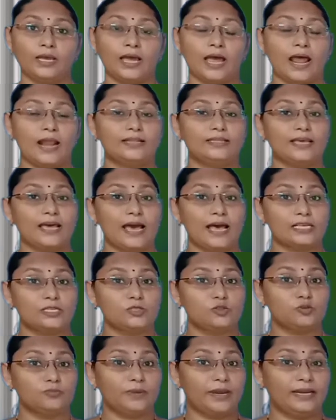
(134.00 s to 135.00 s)
and they has
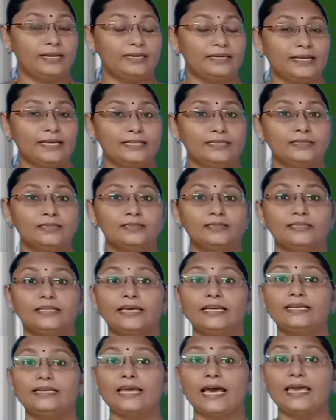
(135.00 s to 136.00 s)
to maintain
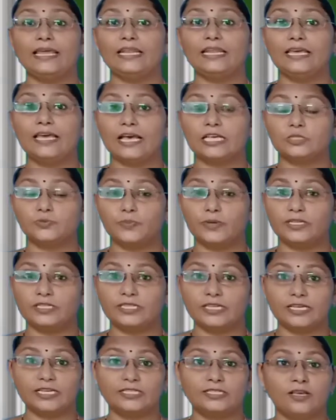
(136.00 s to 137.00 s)
their daily
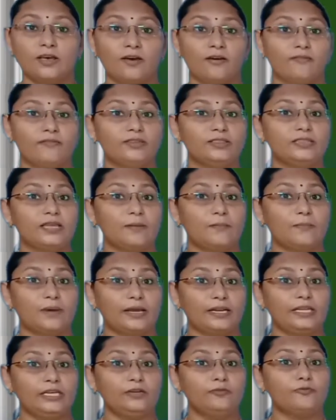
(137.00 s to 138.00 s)
expenses with the
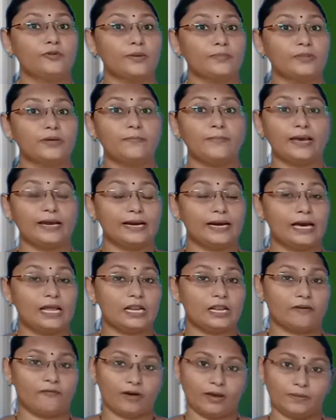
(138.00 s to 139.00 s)
money from the Bengal
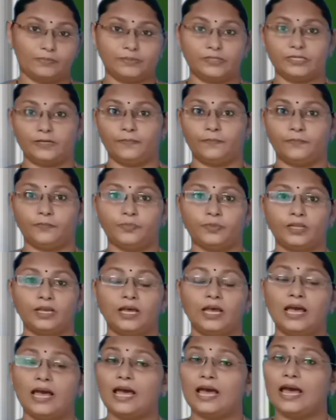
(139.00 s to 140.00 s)
Nawabs.
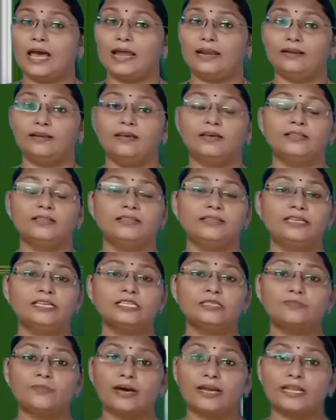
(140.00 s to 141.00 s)
And
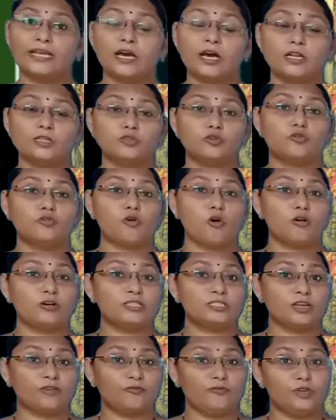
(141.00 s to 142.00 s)
this money also not
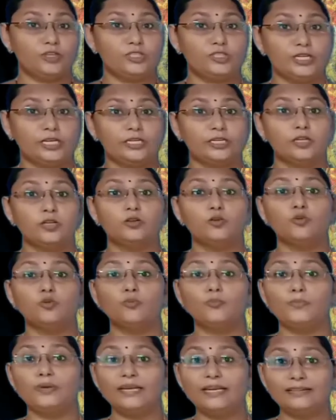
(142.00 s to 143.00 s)
sufficient to
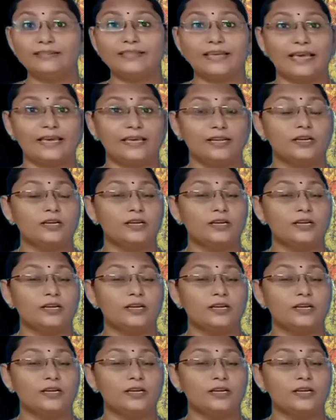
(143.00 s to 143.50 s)
meet their